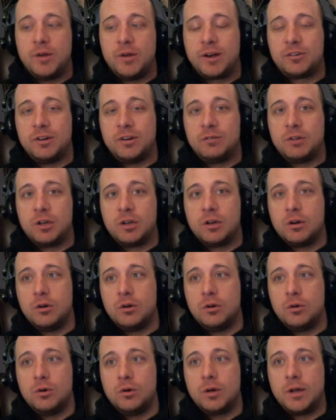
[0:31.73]
You actually have to
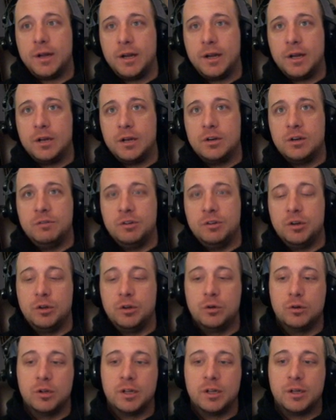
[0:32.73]
go, and if you
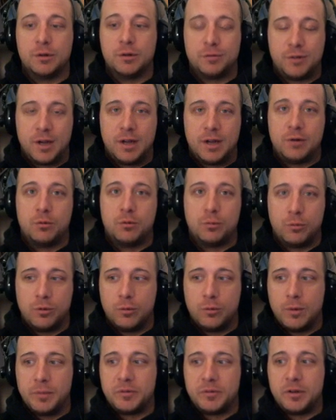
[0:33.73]
Google it, you'll find
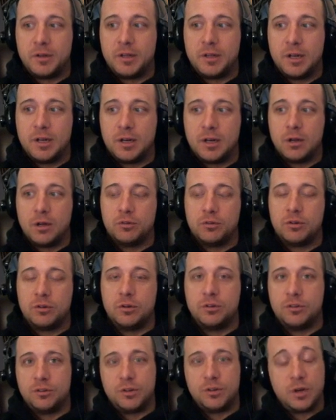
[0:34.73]
the website that it goes to.
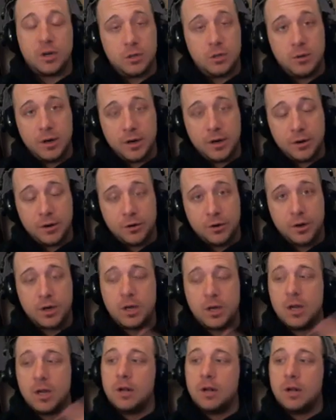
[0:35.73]
It's just tuckui.org.